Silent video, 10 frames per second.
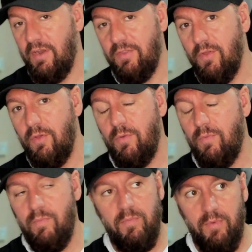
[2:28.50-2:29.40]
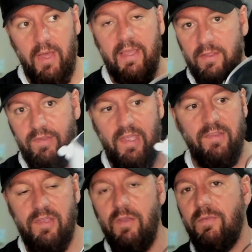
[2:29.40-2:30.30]
I do tend
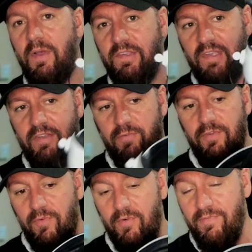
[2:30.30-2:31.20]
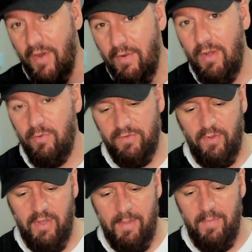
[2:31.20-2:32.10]
to use my accessories for a very long
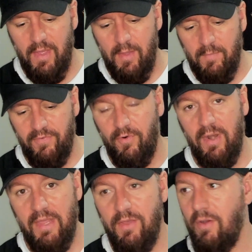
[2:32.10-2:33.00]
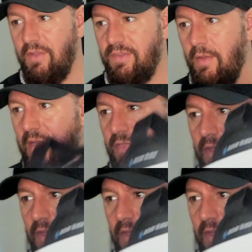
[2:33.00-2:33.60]
time before I let you guys know anything